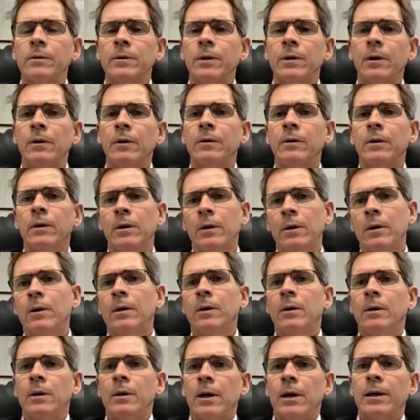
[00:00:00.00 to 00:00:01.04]
So
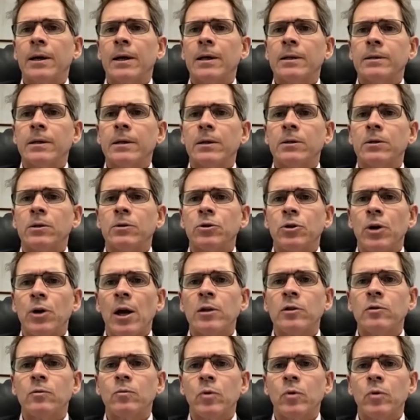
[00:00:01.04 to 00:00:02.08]
I guess that's a
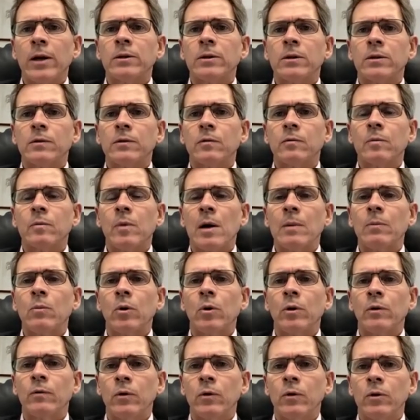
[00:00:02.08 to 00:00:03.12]
change of practice from my
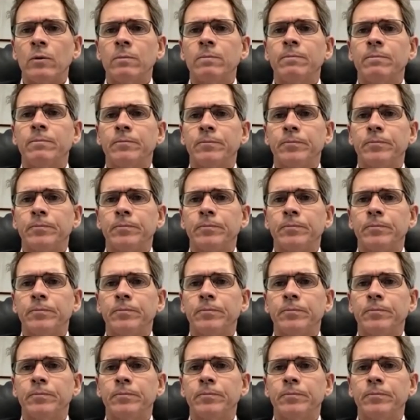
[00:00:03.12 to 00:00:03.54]
point of view.